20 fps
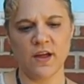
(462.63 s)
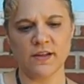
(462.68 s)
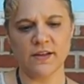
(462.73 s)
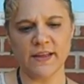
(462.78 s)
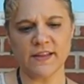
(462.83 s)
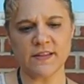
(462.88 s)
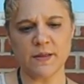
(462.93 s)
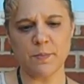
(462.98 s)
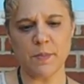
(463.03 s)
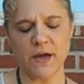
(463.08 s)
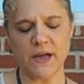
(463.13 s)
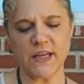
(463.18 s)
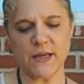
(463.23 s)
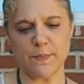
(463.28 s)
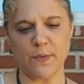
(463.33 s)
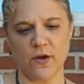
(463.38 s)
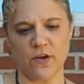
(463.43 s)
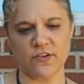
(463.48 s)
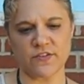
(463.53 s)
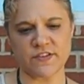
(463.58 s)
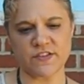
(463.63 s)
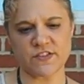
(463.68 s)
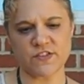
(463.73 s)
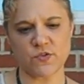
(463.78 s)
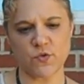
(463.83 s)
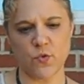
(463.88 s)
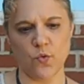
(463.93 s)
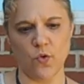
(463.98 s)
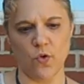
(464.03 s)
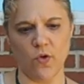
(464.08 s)
like the monkey bars at
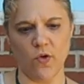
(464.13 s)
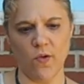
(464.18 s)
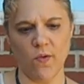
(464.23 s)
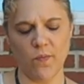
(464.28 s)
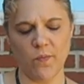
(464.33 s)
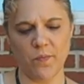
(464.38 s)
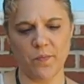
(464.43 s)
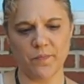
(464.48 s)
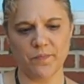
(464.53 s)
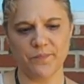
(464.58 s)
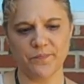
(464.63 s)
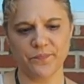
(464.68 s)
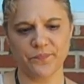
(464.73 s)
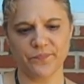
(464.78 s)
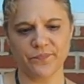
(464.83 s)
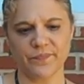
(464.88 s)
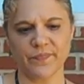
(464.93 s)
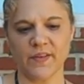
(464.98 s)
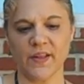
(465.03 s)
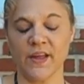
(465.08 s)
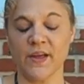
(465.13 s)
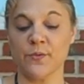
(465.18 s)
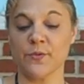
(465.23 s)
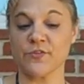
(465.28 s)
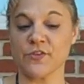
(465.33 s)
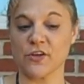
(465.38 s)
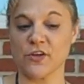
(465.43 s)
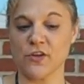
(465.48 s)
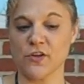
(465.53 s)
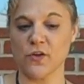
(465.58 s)
school. It
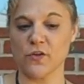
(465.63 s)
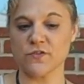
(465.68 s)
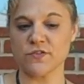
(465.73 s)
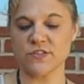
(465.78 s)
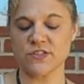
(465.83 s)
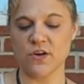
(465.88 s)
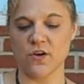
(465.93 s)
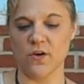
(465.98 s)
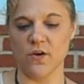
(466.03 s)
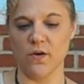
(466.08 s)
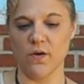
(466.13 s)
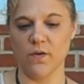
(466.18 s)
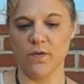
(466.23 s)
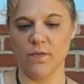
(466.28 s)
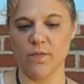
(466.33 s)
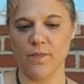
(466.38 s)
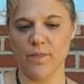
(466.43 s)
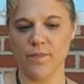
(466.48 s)
was a close call.